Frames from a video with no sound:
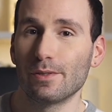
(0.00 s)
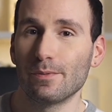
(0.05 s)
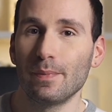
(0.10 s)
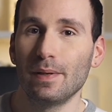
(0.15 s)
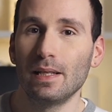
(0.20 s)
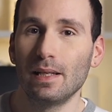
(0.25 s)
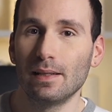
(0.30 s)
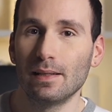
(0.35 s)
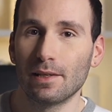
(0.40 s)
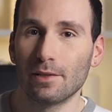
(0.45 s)

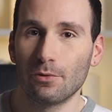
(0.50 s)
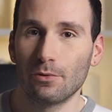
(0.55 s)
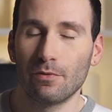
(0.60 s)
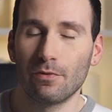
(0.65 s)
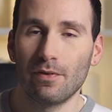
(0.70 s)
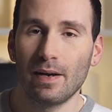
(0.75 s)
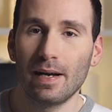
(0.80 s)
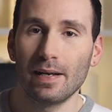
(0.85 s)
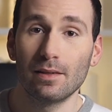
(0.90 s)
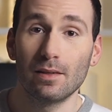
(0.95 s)
meaning that you'll
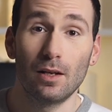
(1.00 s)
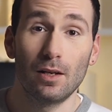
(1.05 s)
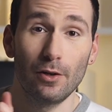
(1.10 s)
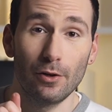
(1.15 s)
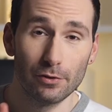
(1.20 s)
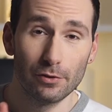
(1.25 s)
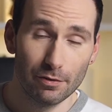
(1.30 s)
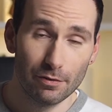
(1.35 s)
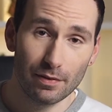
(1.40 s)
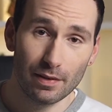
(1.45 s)
find a
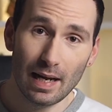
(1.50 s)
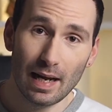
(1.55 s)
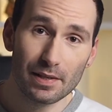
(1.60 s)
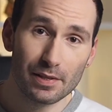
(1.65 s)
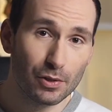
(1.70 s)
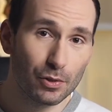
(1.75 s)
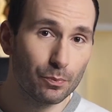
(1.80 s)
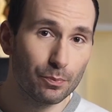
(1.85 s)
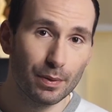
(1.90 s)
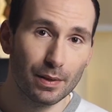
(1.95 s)
lot of
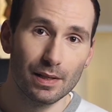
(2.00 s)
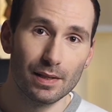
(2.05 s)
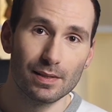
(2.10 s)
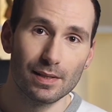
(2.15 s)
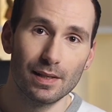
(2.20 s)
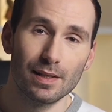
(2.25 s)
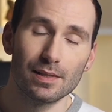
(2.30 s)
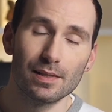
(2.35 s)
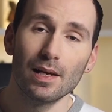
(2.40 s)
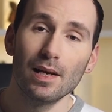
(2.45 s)
classical
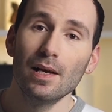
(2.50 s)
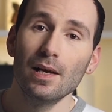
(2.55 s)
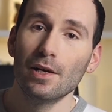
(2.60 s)
pieces,